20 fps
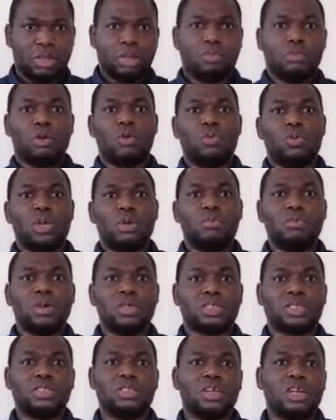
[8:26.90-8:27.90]
But we
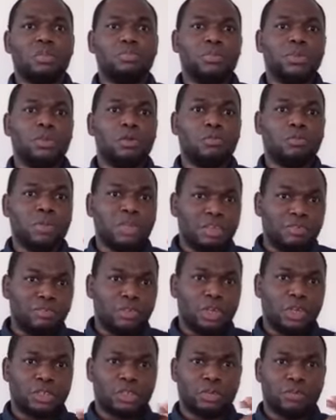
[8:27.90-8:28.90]
must not be
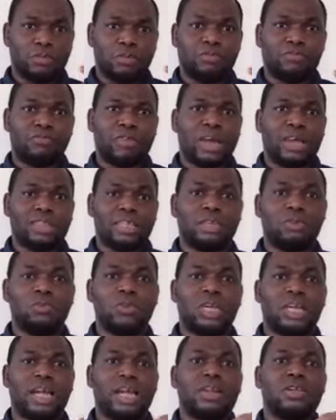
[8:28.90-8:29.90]
oblivious of the fact that
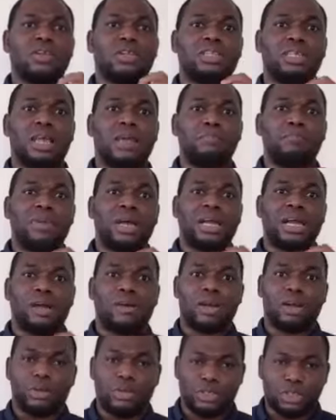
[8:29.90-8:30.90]
we cannot get back
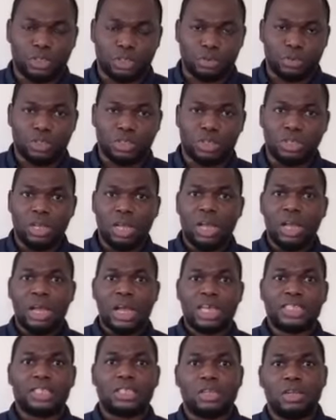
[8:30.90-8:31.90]
our constitution
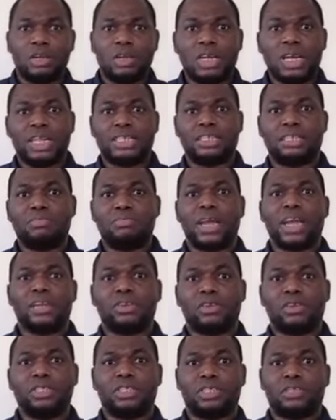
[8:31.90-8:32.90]
as long as the
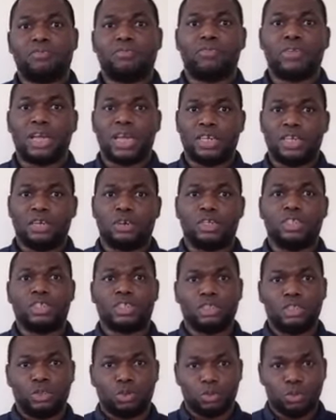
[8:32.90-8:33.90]
minority Fulani
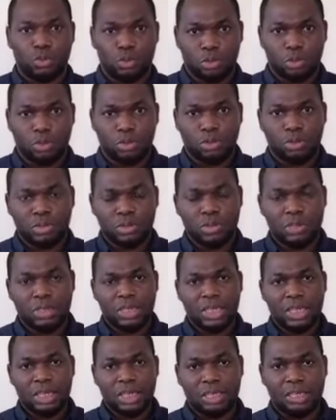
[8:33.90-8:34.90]
continue to rule
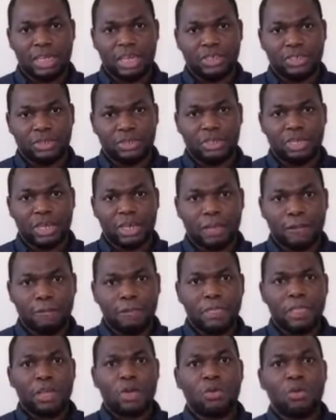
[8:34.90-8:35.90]
in Nigeria.
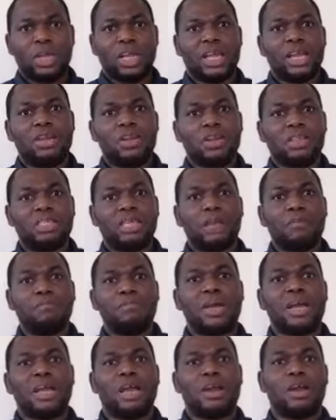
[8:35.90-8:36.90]
We cannot
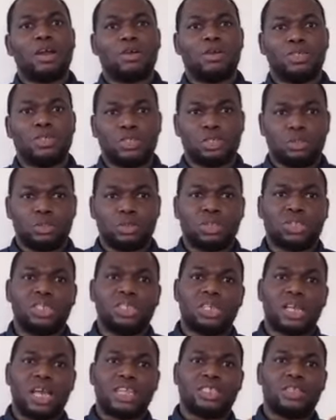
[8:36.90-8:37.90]
get back our
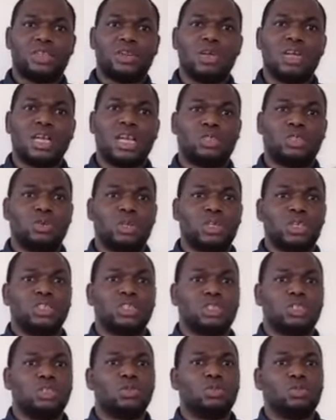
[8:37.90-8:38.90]
constitution as long as we
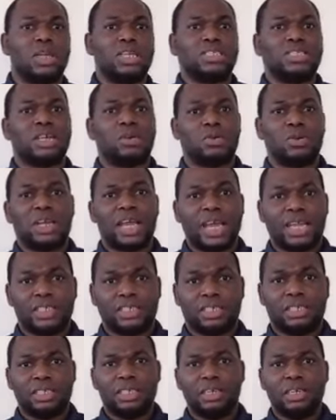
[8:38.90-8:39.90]
continue to
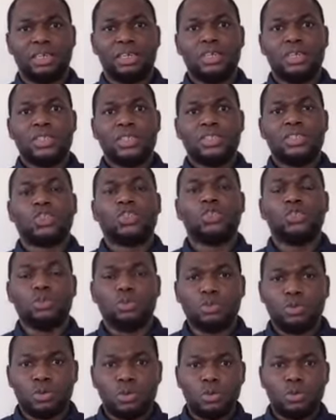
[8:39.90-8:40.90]
antagonize
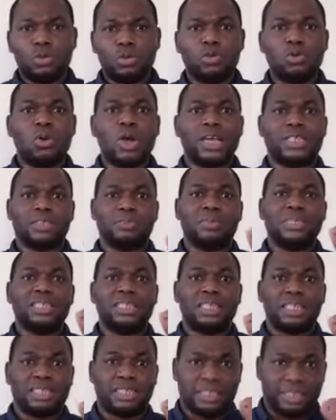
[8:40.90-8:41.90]
Tinubu, who has
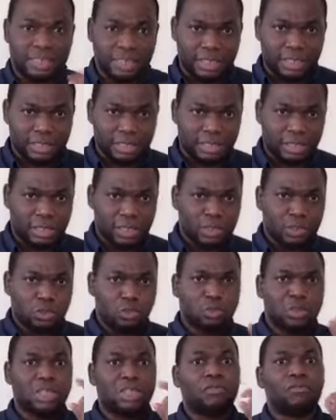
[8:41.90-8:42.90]
been destined
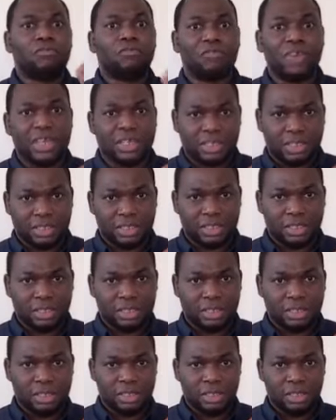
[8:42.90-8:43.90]
to be the
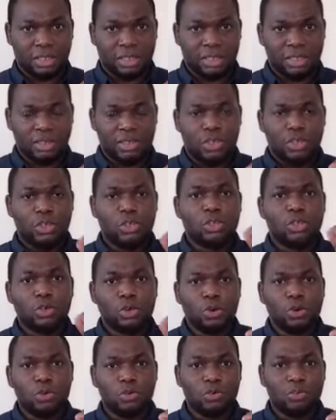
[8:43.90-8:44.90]
first
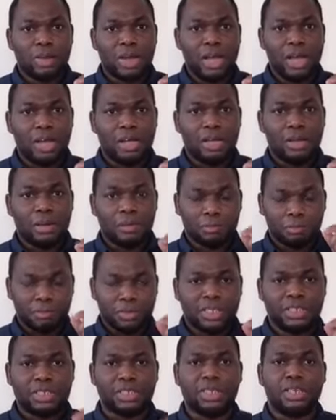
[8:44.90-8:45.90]
Yoruba
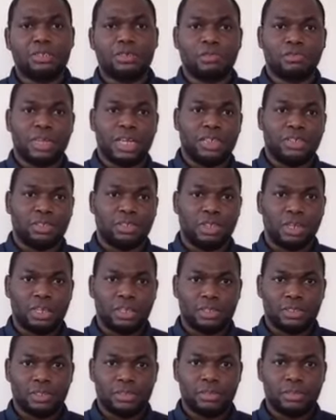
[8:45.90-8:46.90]
president of
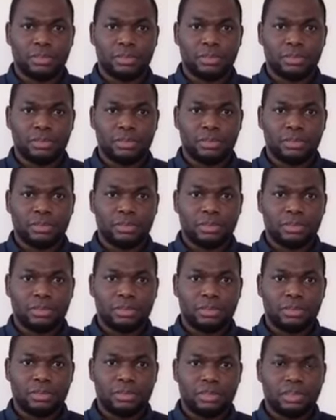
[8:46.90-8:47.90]
Nigeria.
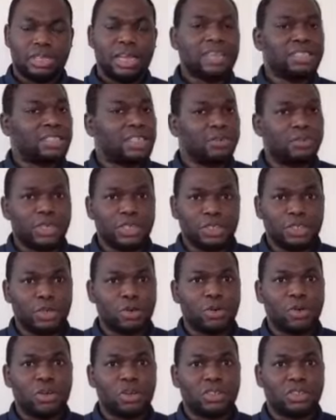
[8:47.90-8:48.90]
That's a
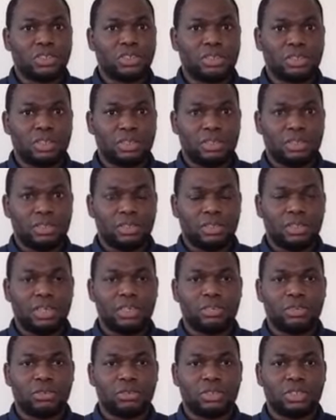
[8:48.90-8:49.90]
ridiculous
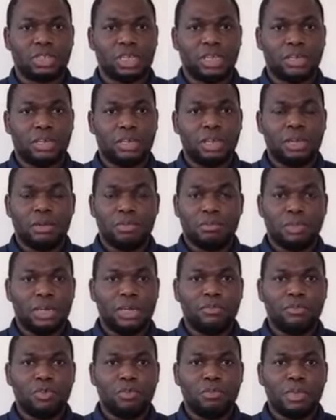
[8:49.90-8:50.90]
thing to say,
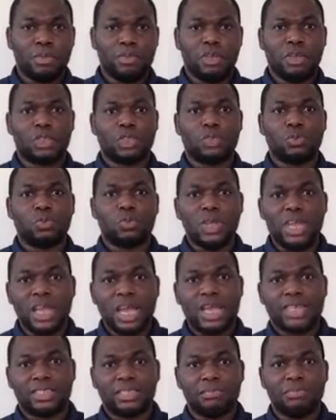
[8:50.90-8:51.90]
believe you me, because
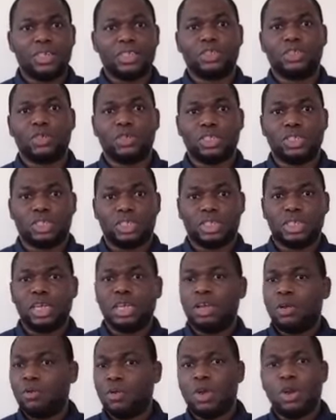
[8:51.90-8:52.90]
we as the majority,
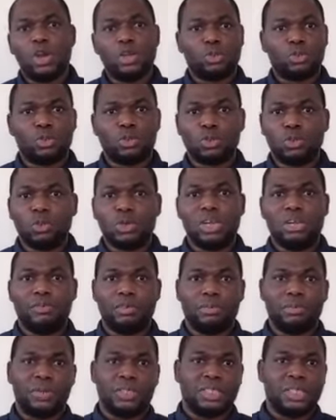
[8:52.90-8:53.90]
we ought to rule
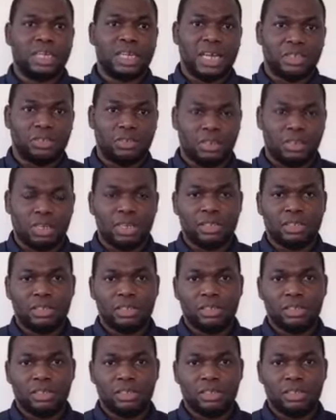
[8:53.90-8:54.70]
everybody in Nigeria.